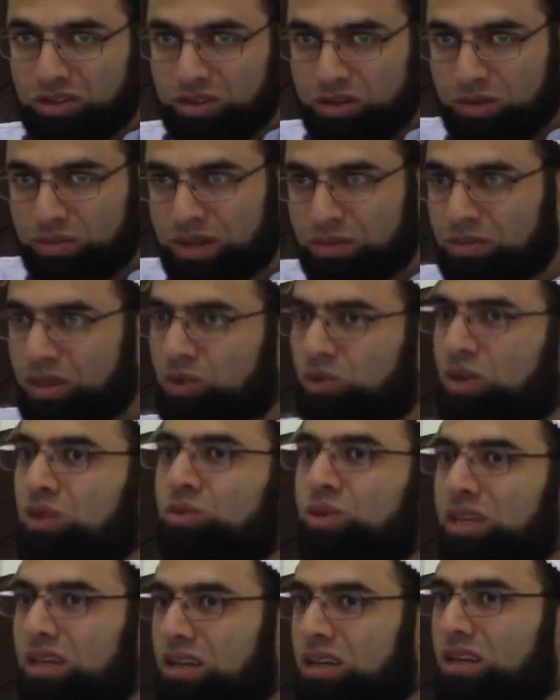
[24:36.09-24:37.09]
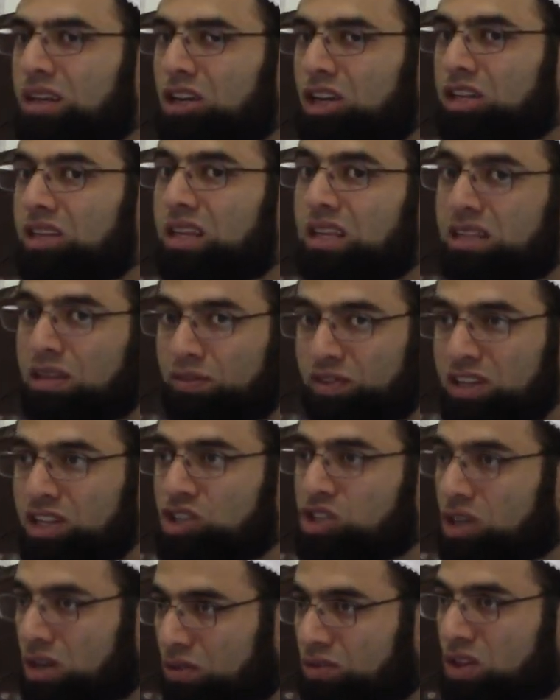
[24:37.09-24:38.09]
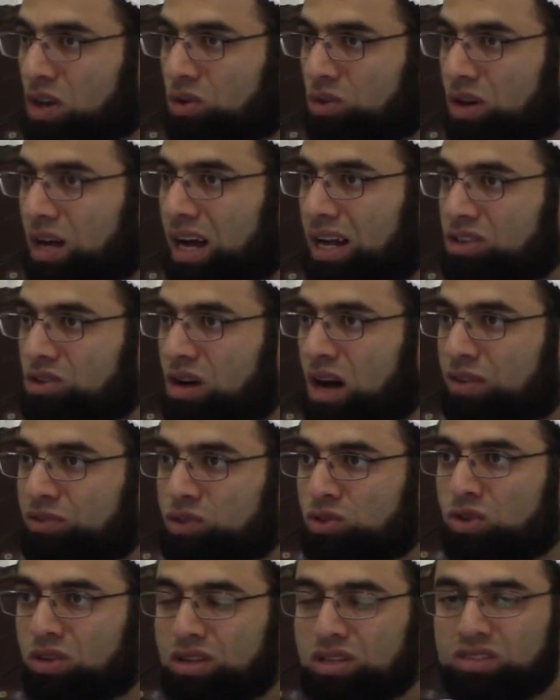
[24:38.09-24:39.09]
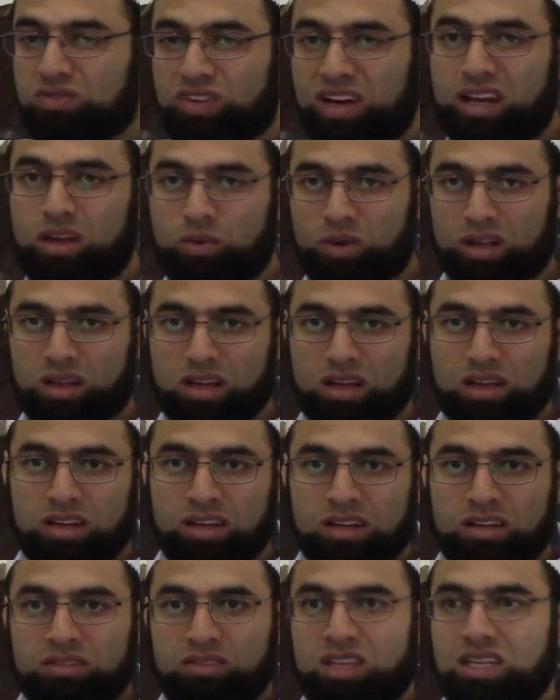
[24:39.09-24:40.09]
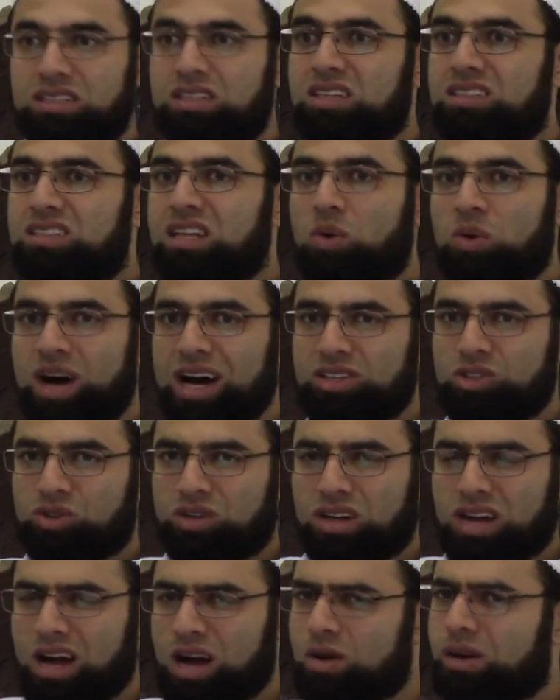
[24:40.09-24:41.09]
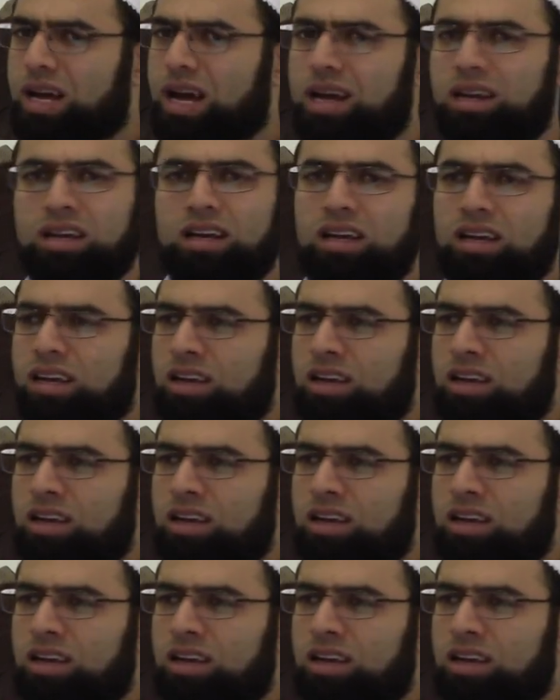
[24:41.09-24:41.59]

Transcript: You remember when we learned the definition of the Quran, you have to know this very well. This is tawatur. How can